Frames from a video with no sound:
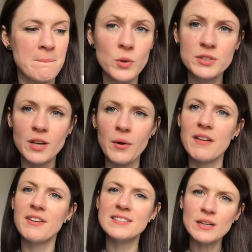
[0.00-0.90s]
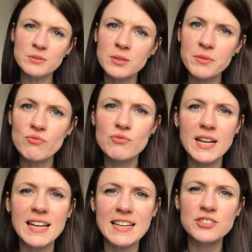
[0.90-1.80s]
Also, I found out something
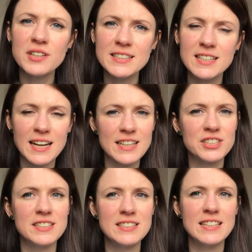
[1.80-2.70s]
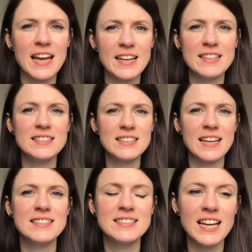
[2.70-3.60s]
really interesting actually today in
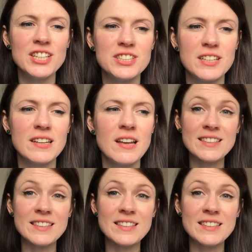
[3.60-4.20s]
today's session.